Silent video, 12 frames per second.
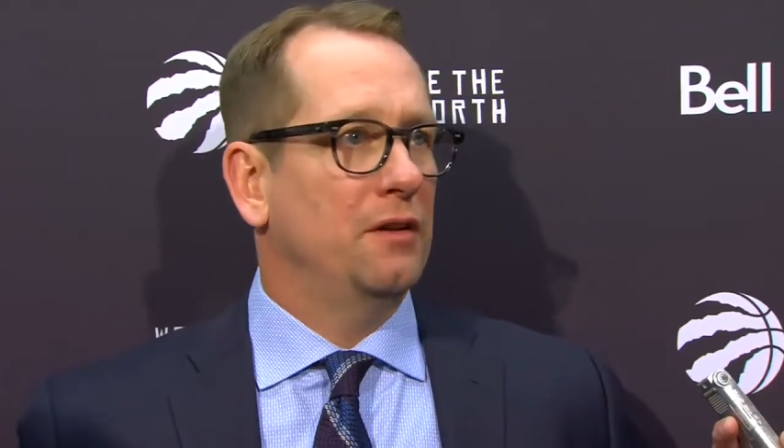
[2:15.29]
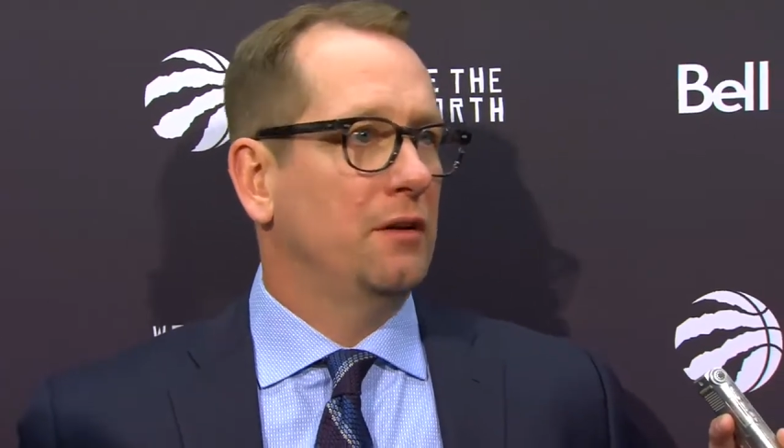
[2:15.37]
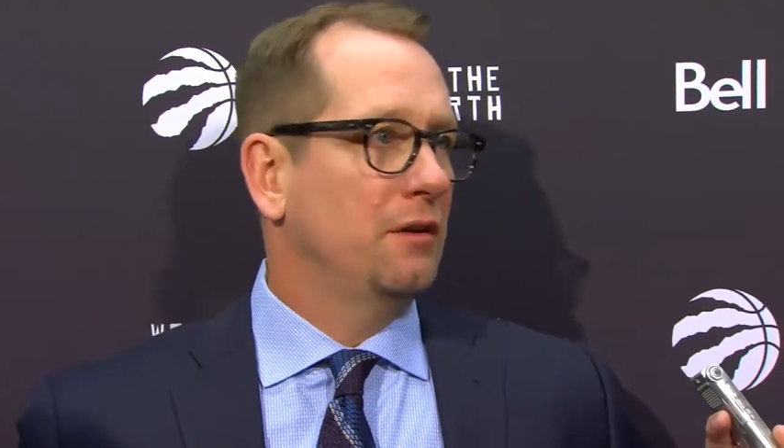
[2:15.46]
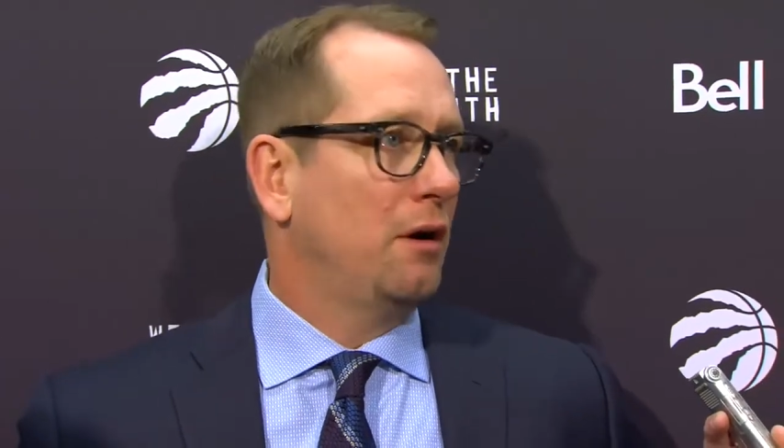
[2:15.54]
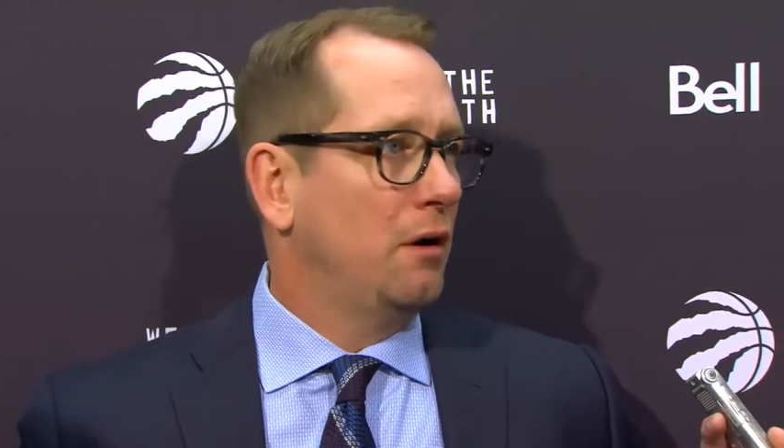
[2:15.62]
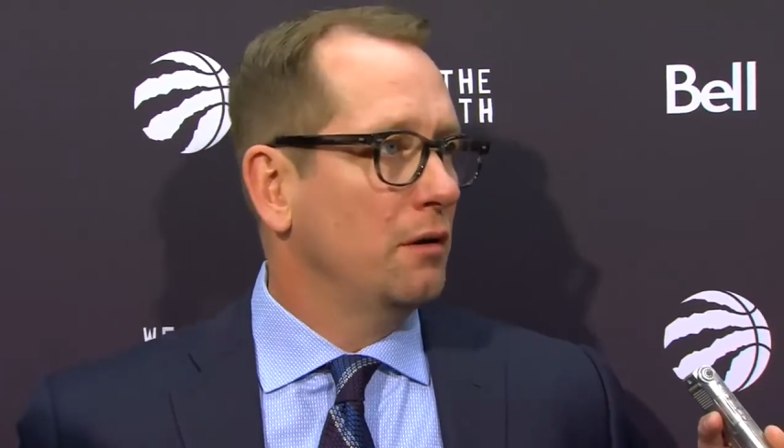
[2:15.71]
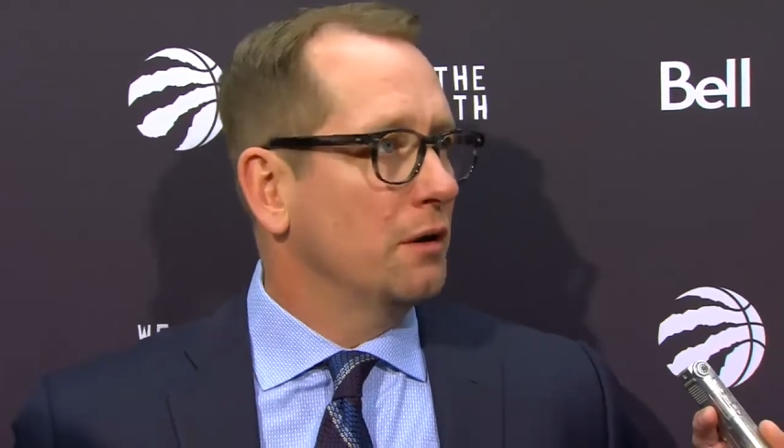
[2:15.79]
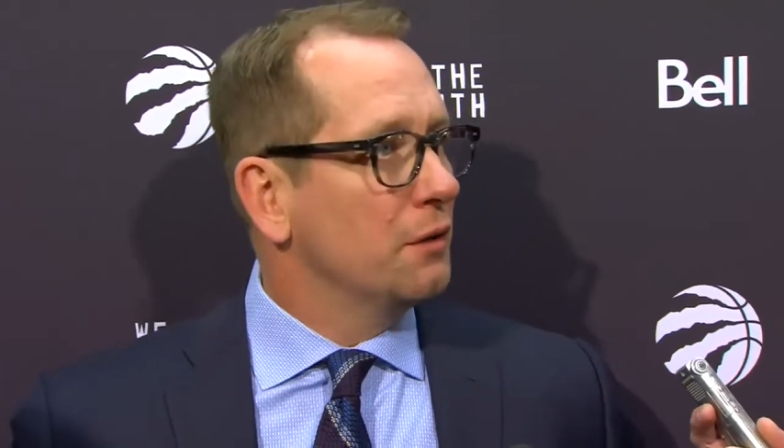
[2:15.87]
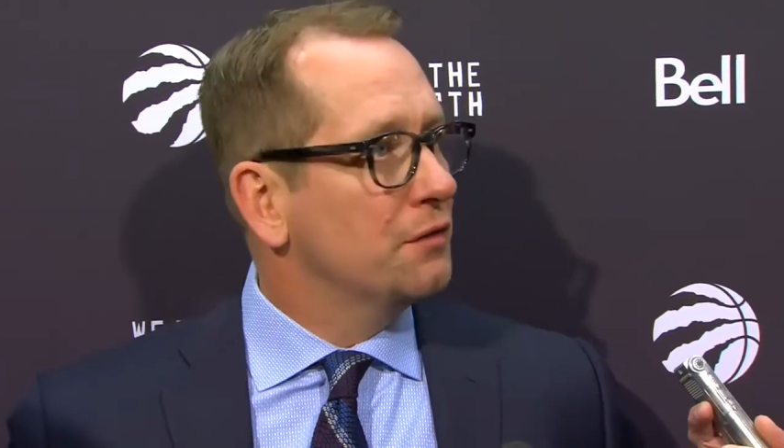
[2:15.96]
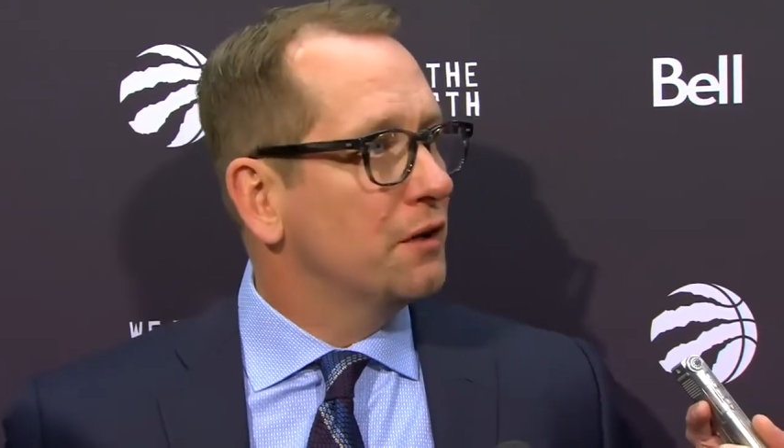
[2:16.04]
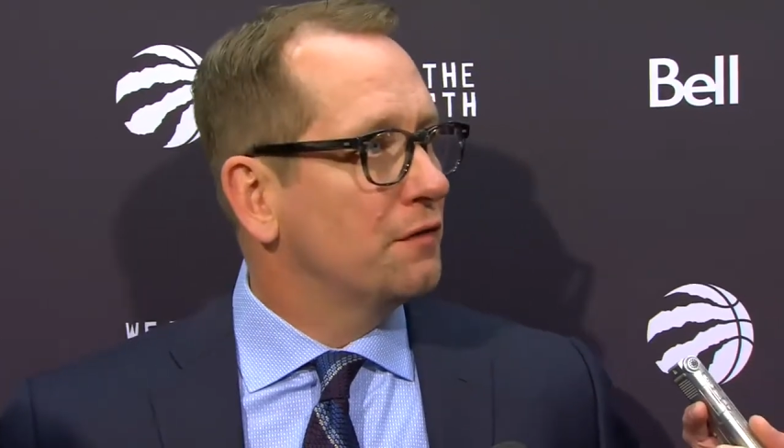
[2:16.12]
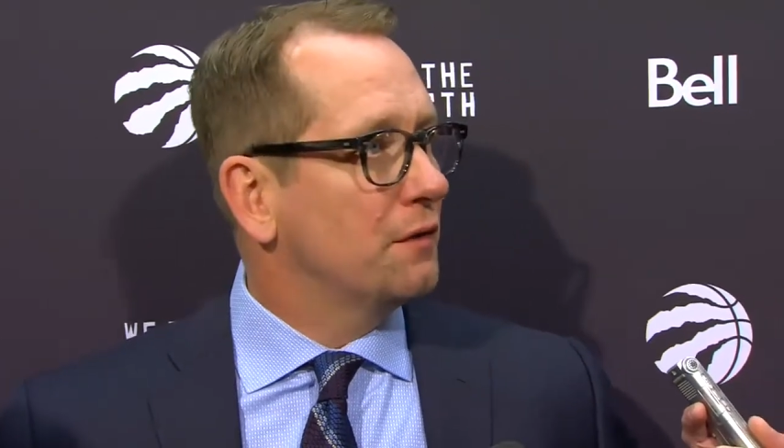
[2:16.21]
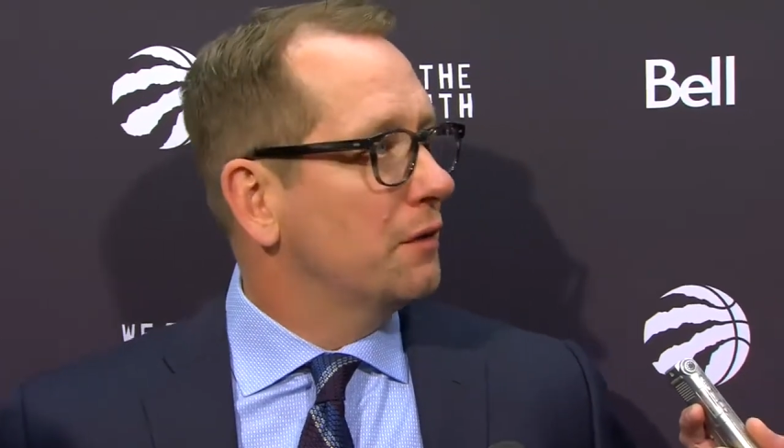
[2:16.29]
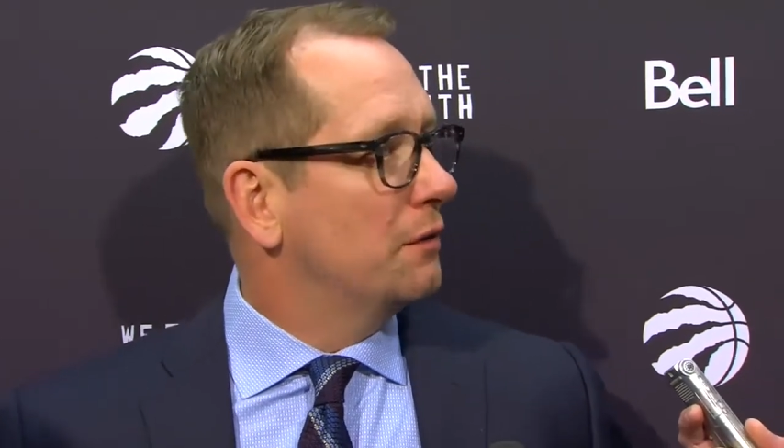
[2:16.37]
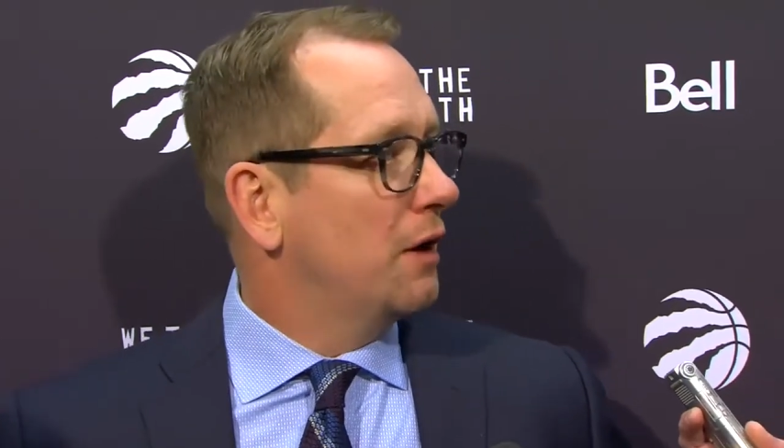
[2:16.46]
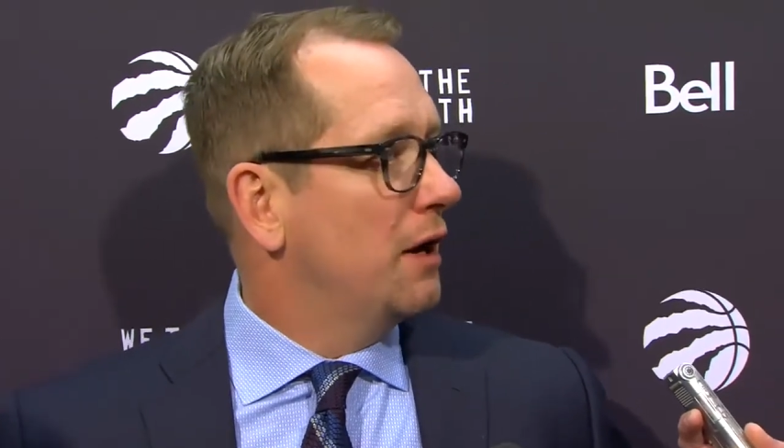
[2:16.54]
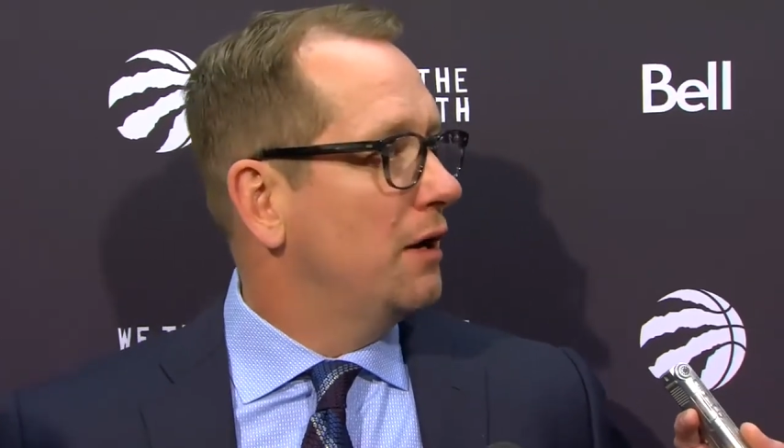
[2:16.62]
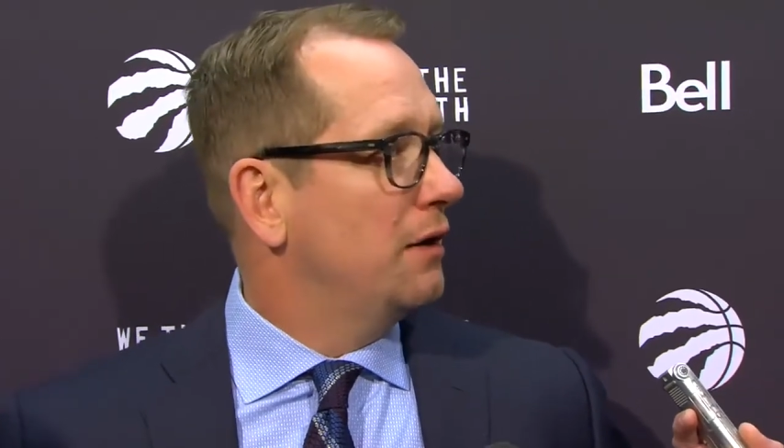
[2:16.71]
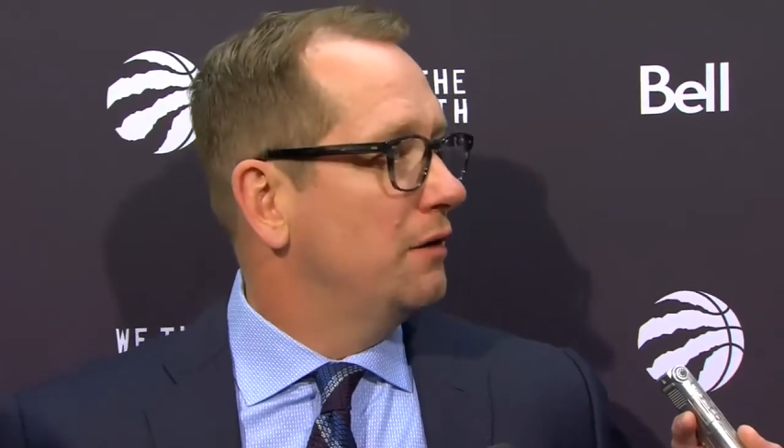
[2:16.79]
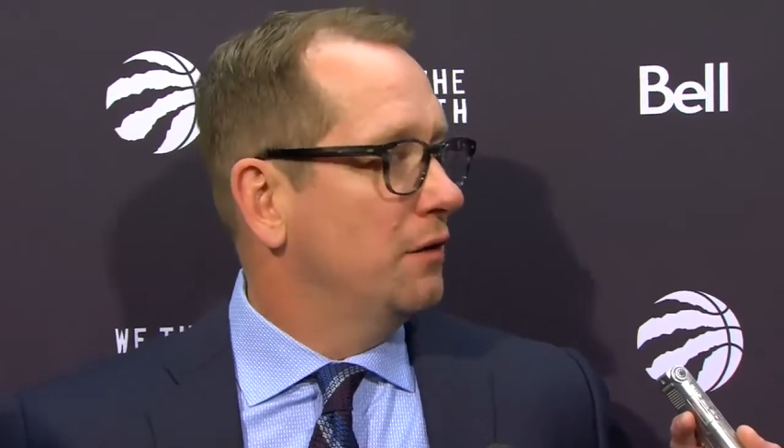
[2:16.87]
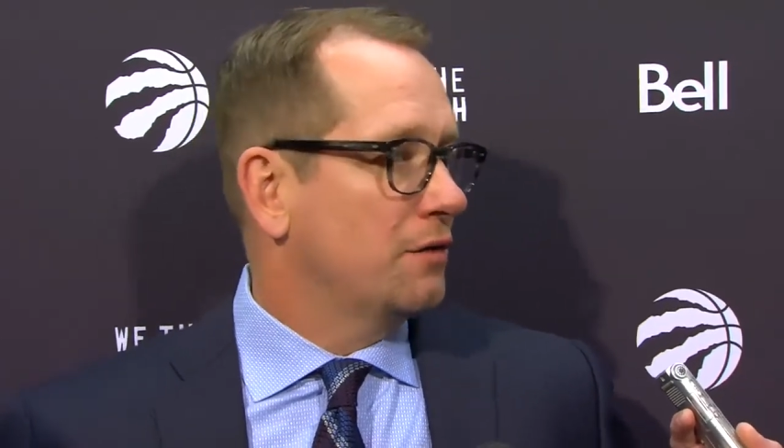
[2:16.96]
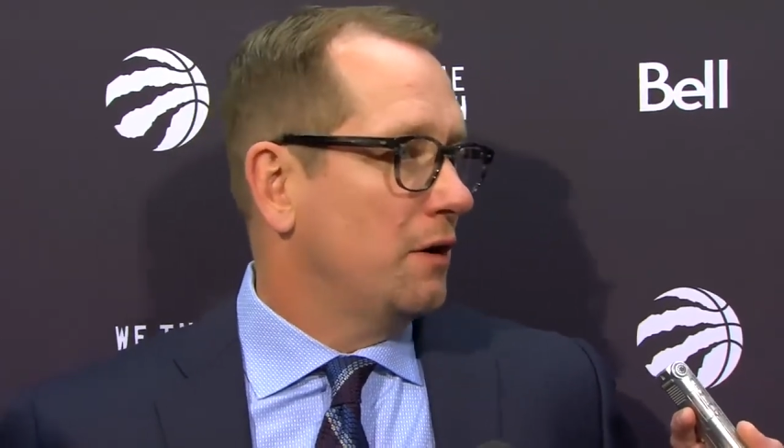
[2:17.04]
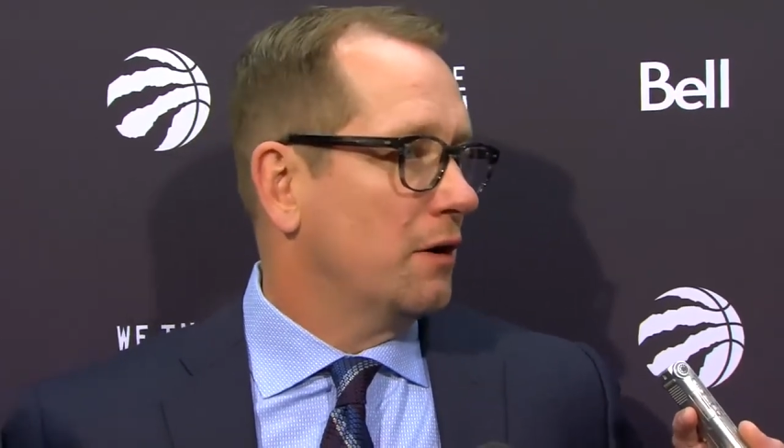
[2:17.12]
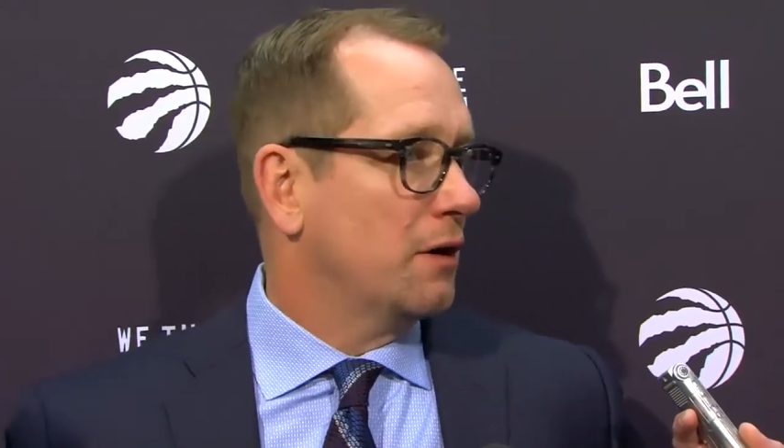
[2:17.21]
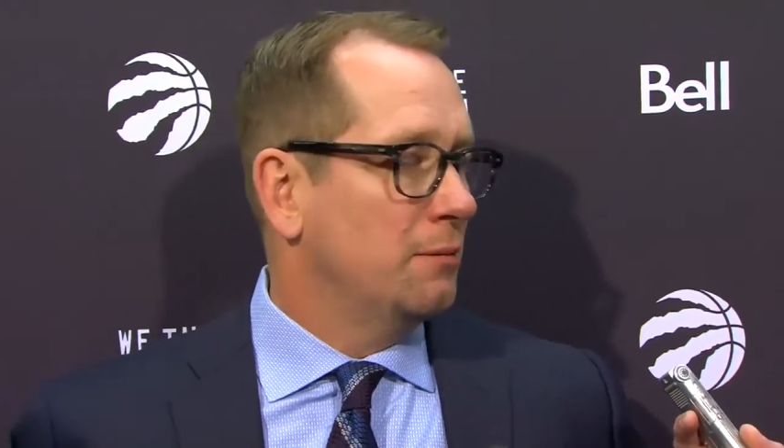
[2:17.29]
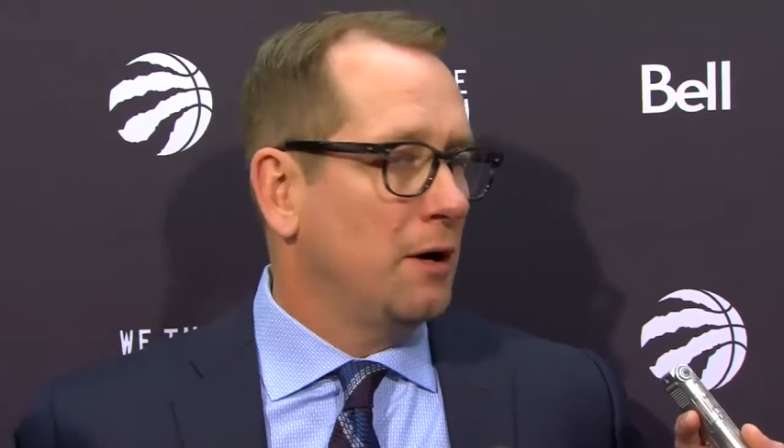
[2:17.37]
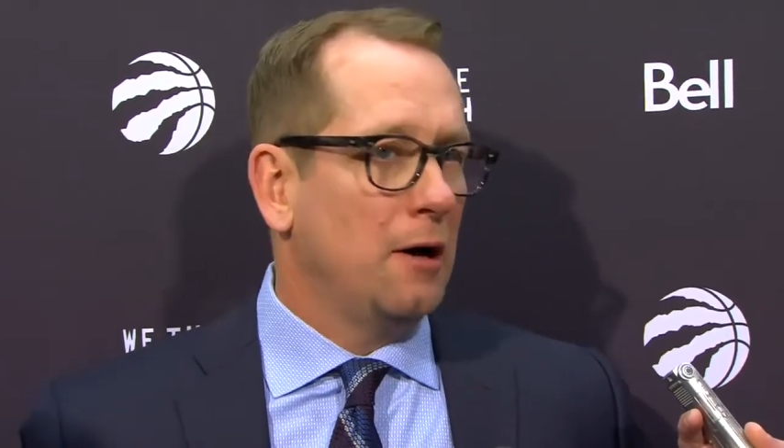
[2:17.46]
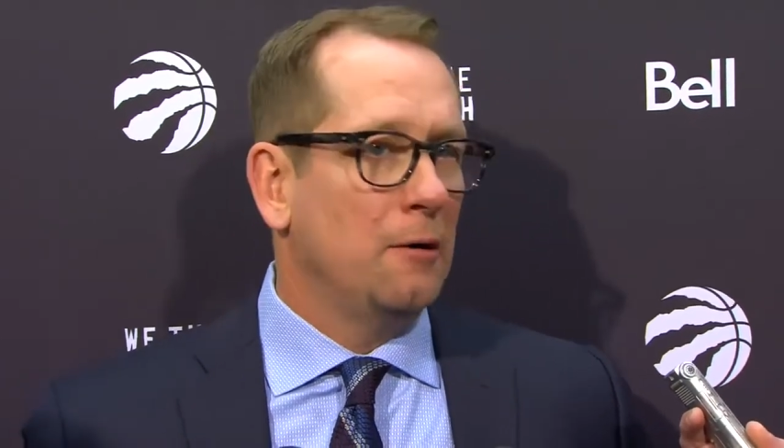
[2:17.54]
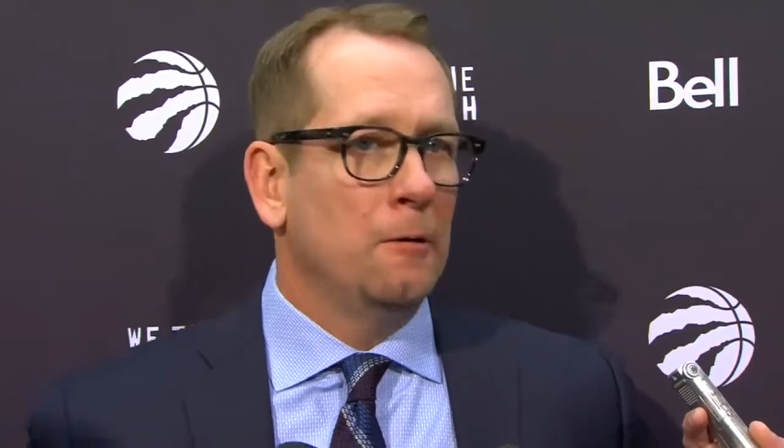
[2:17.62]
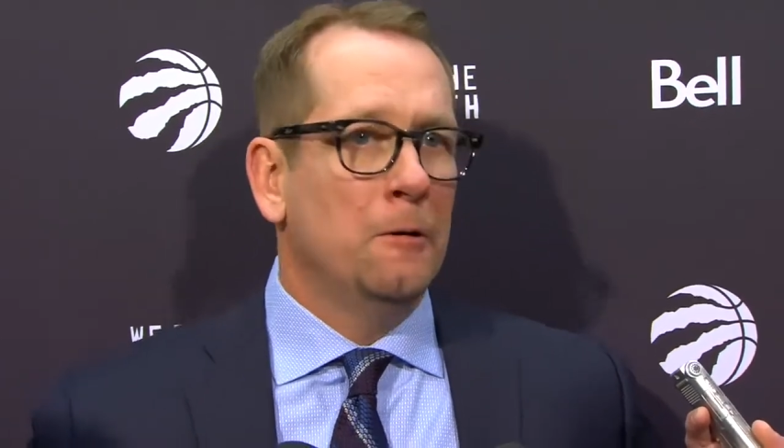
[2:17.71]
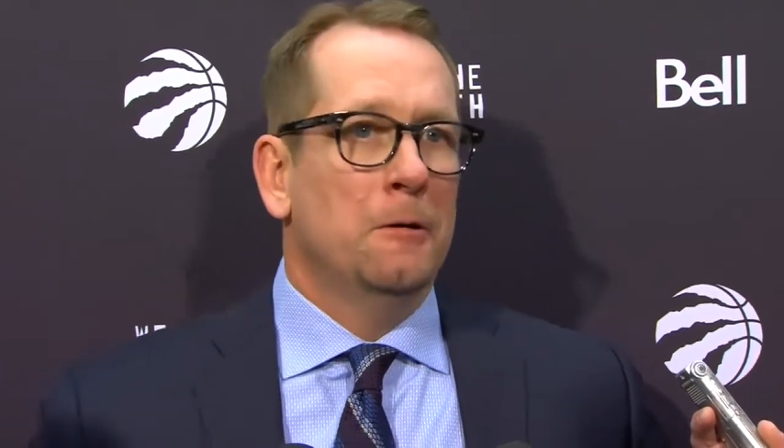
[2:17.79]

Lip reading: They're all a little different, right? And you're talking about,